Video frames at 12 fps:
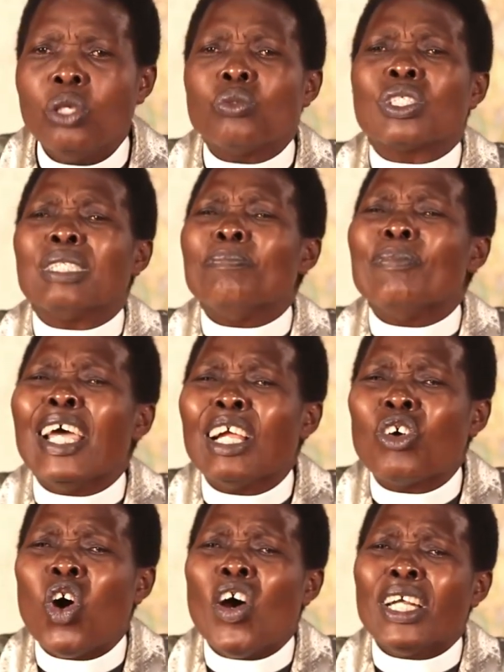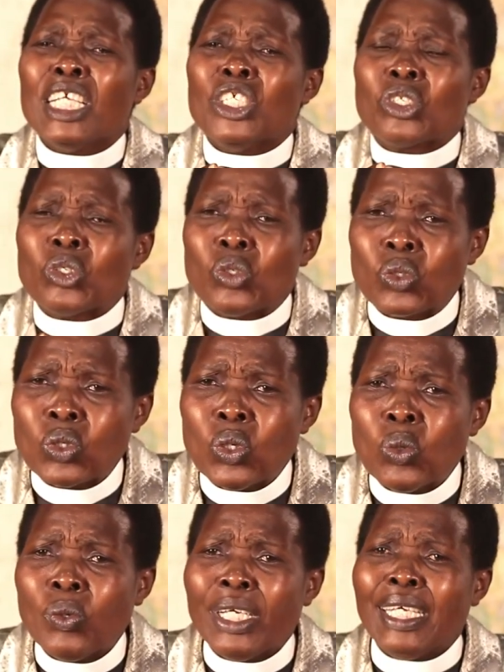You see, God is
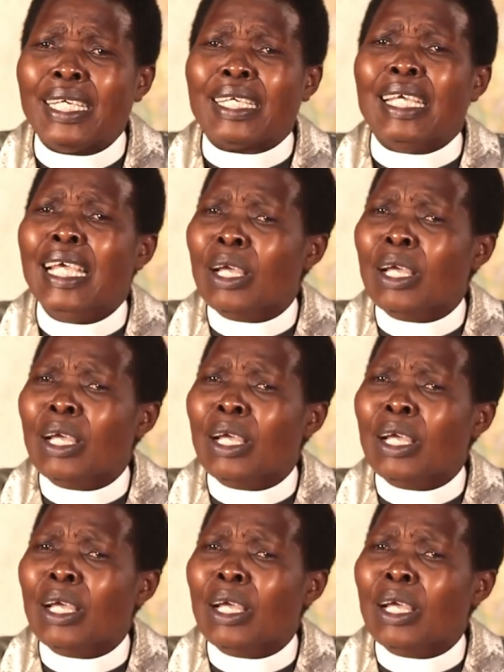doing